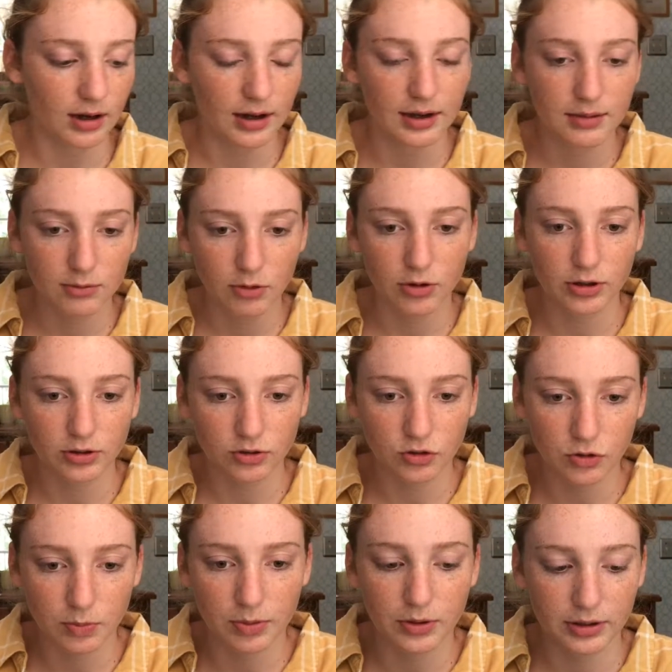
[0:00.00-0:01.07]
I'm going
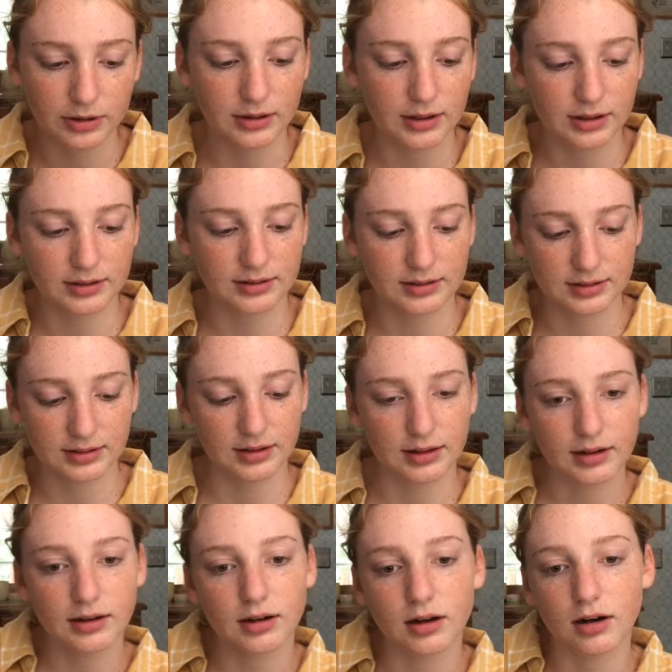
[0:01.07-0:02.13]
to put this
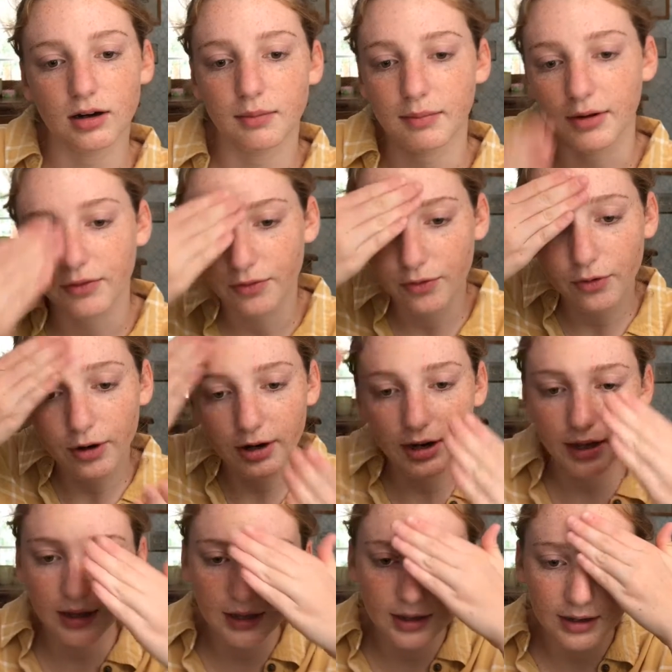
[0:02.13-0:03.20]
on my
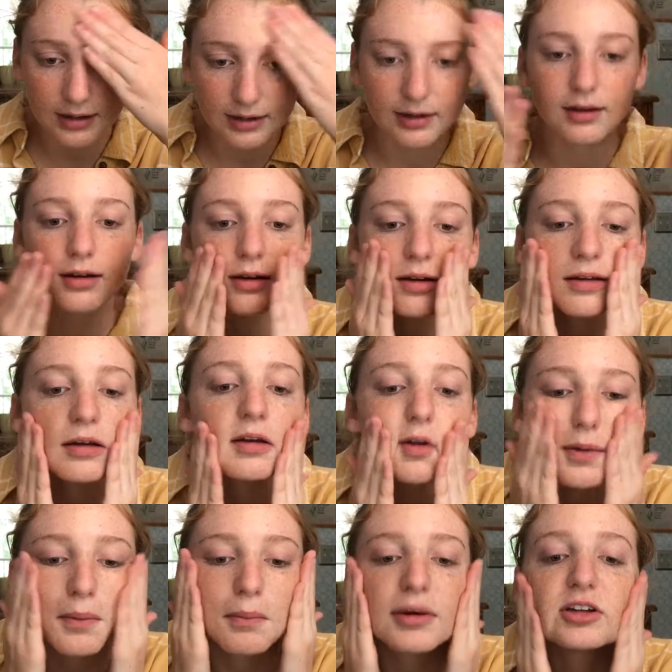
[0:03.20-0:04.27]
forehead,
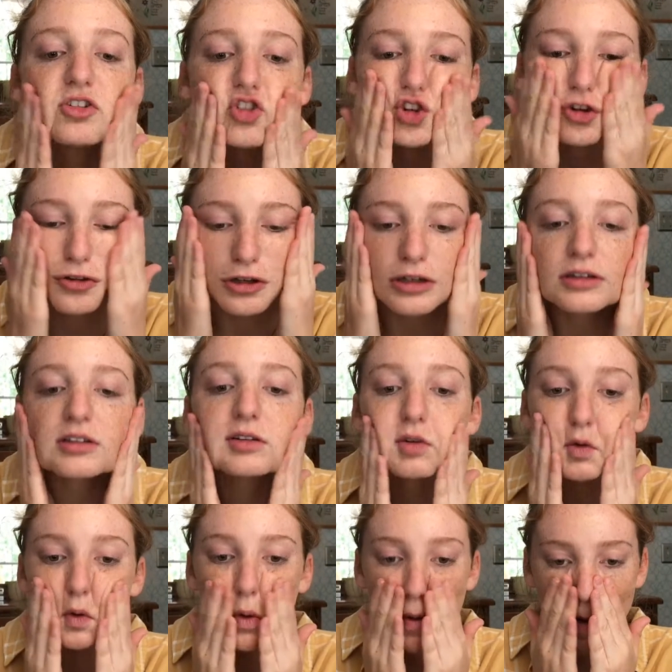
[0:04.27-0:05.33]
on my cheeks,